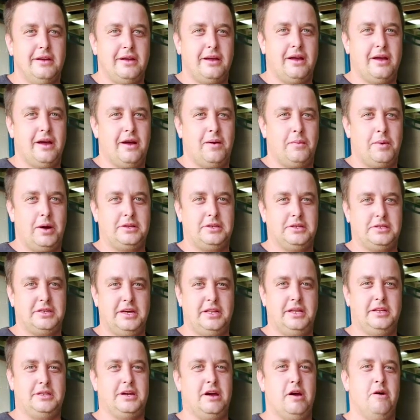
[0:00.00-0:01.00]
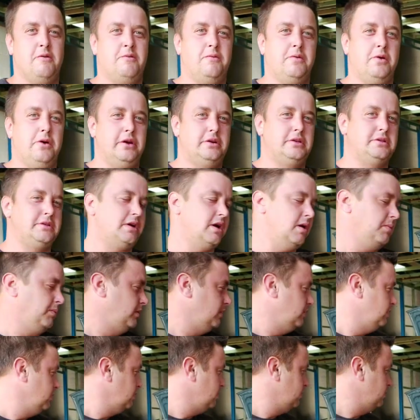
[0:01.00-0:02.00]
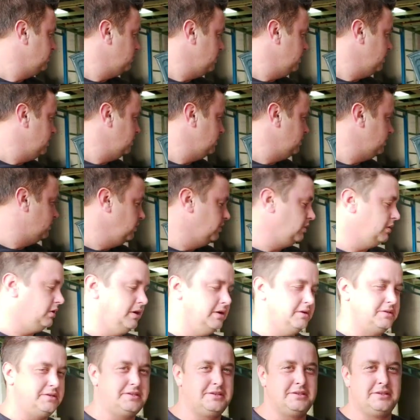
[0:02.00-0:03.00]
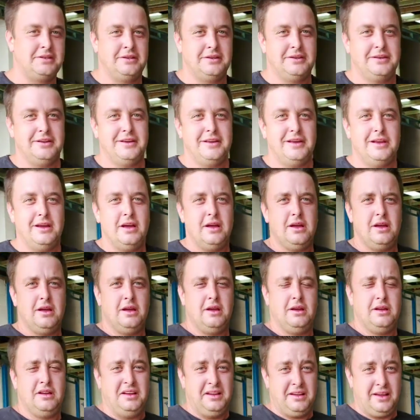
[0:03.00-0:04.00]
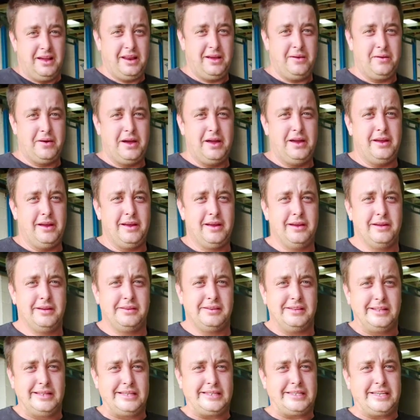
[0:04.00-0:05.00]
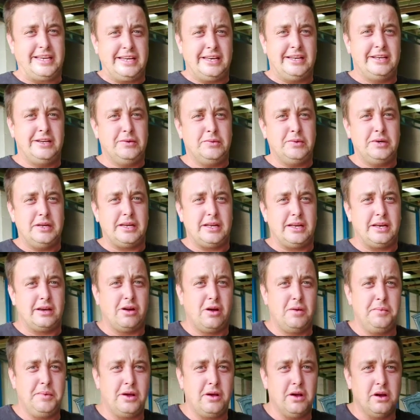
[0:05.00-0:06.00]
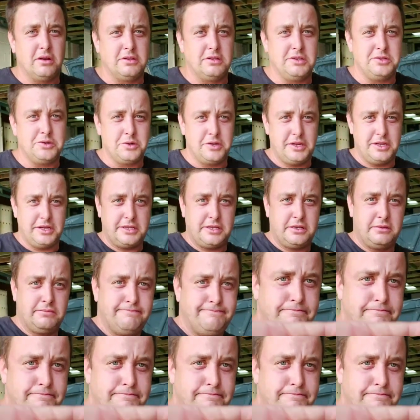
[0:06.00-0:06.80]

I have to take the day off work to come and do this. Anyway, let's get into it and hope you guys enjoy this.